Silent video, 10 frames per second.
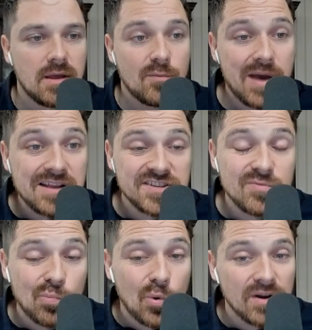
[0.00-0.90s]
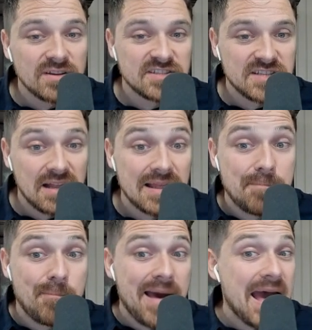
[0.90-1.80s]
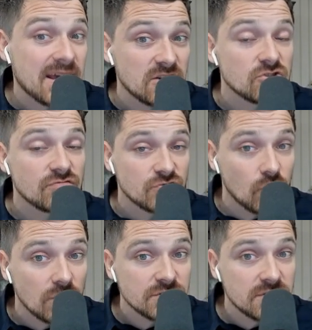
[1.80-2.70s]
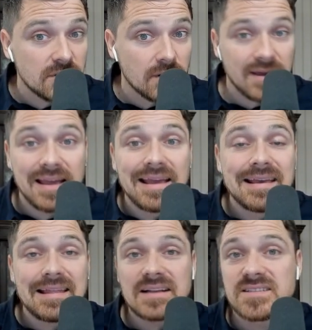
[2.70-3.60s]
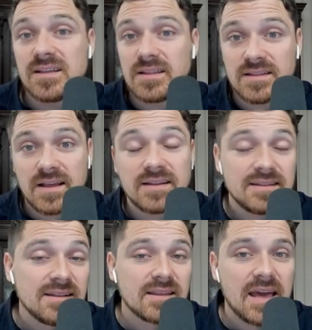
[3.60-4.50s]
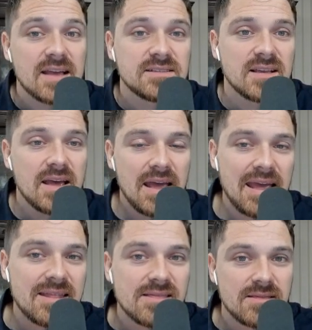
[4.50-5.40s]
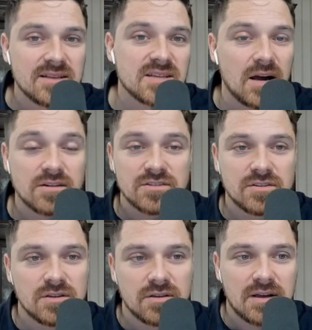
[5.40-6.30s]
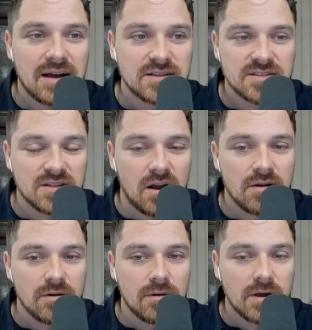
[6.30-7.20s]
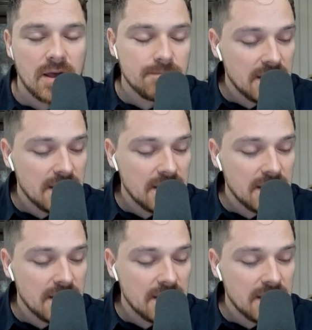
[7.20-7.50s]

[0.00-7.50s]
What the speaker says: We actually want to sell a package of shorts. Okay, that's the ideal case in this kind of scenario. Okay,